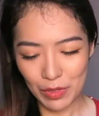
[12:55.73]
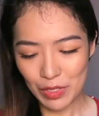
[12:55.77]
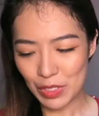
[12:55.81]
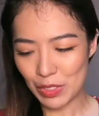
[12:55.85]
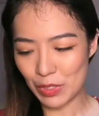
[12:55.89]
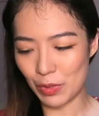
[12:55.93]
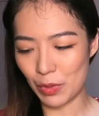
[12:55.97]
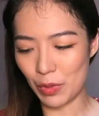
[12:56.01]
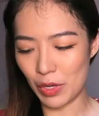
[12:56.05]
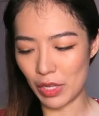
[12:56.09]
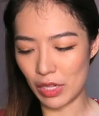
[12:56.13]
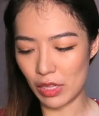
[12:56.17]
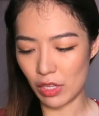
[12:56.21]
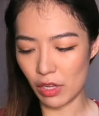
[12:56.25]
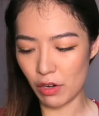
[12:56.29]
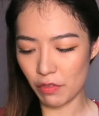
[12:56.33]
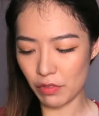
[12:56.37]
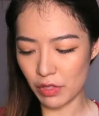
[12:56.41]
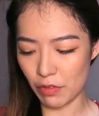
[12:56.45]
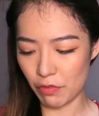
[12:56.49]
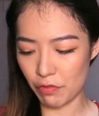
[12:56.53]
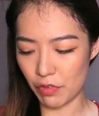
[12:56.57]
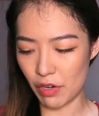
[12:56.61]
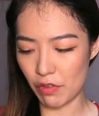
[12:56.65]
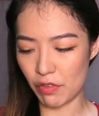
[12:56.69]
so a lot of
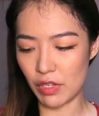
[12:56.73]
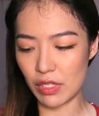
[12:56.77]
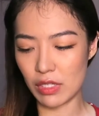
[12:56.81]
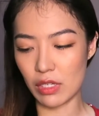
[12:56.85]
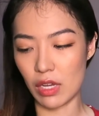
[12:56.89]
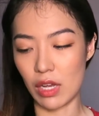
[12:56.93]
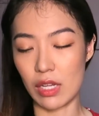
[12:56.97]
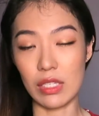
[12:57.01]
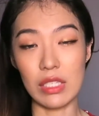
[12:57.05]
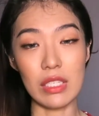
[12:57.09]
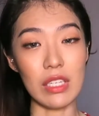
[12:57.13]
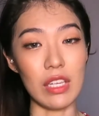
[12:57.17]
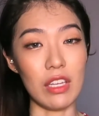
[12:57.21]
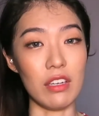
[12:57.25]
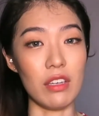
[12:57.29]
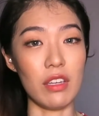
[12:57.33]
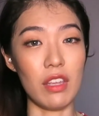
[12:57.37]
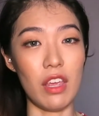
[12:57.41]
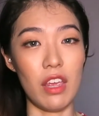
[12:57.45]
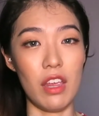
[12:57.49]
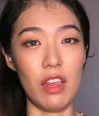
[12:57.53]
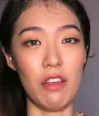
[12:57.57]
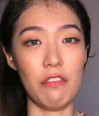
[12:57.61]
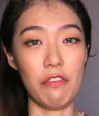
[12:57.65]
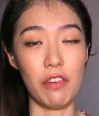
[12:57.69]
the favourites are skincare